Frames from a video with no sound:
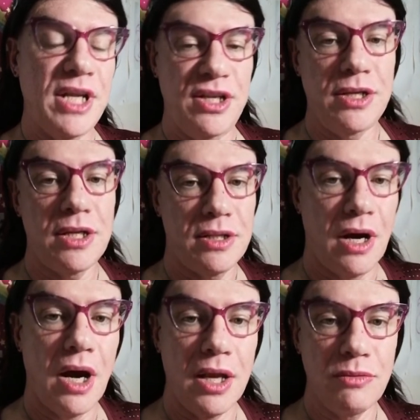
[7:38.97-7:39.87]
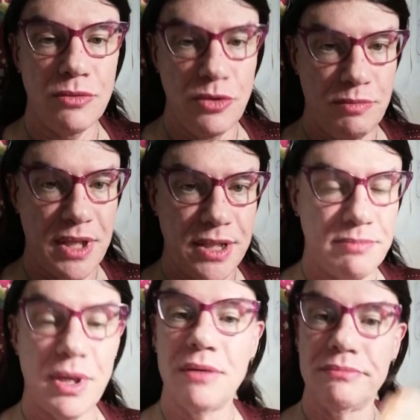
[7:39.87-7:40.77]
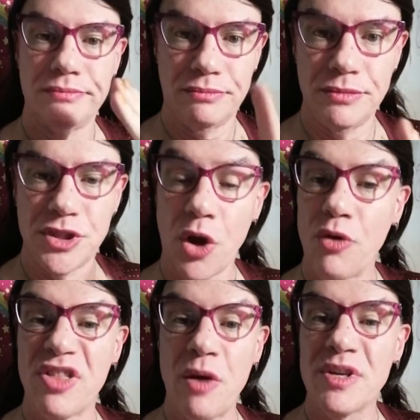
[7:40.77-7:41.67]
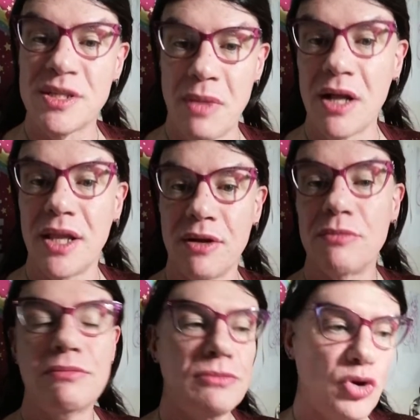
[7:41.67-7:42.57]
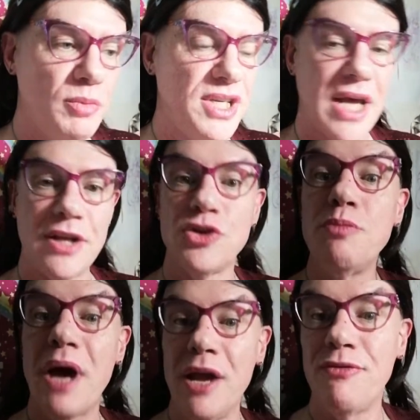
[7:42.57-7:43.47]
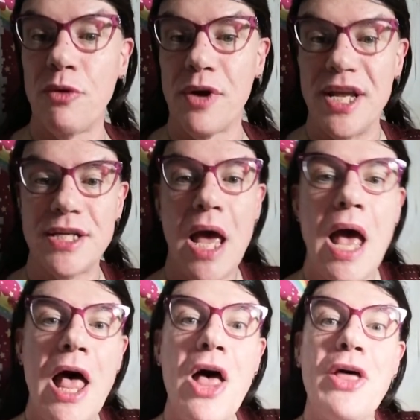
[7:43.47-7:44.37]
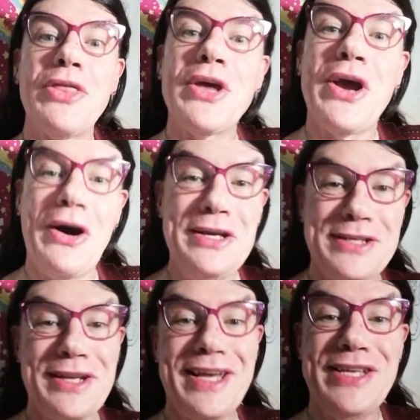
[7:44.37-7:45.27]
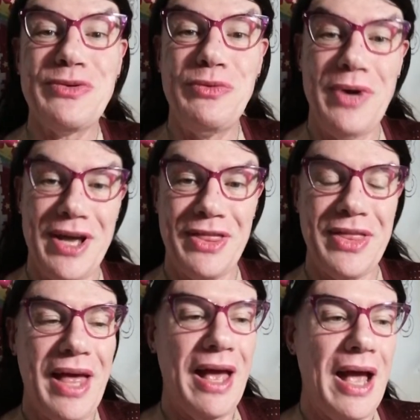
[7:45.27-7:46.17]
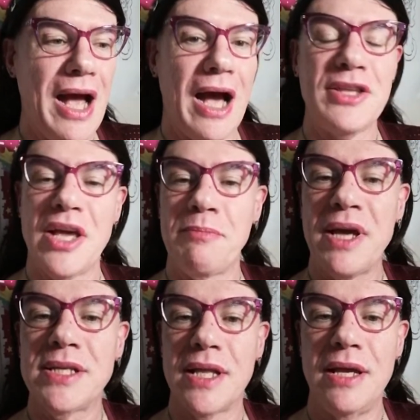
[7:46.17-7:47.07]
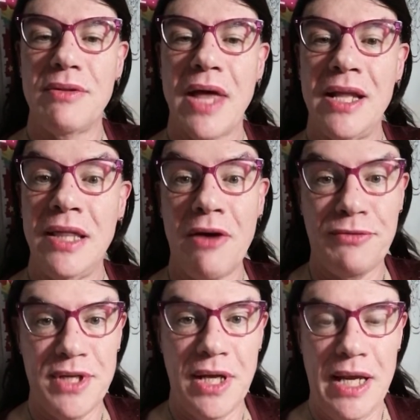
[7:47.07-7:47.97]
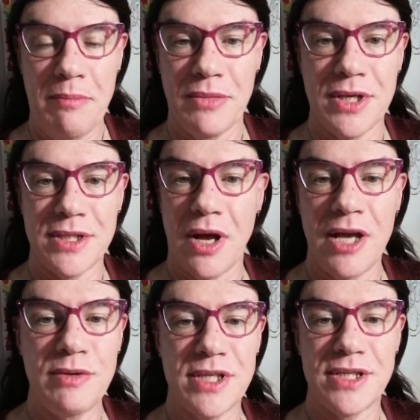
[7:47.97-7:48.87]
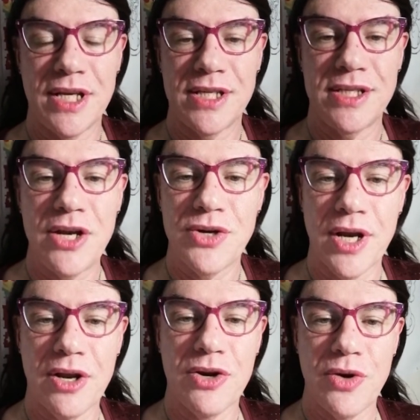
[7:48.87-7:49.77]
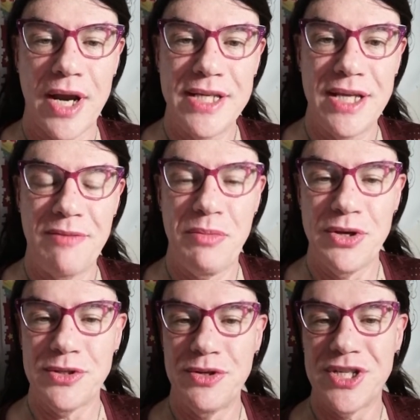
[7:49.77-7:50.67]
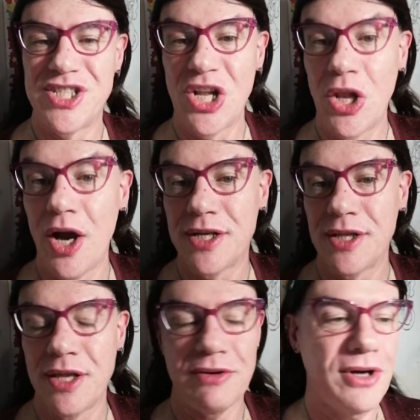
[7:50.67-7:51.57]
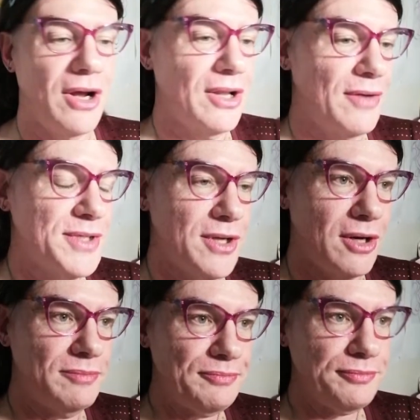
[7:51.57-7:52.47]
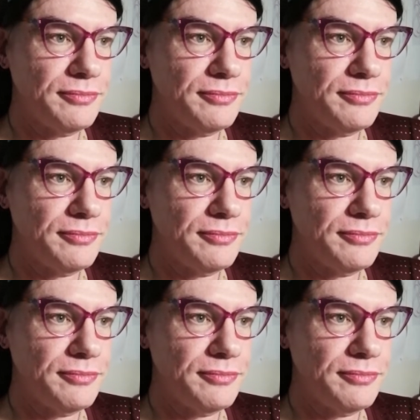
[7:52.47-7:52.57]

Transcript: Indian and Thai rubies. But so they were smuggling rubies out to pay for it. The guys that he's with, they loved him because he was this eccentric, crazy person who just delighted in their entire lifestyle.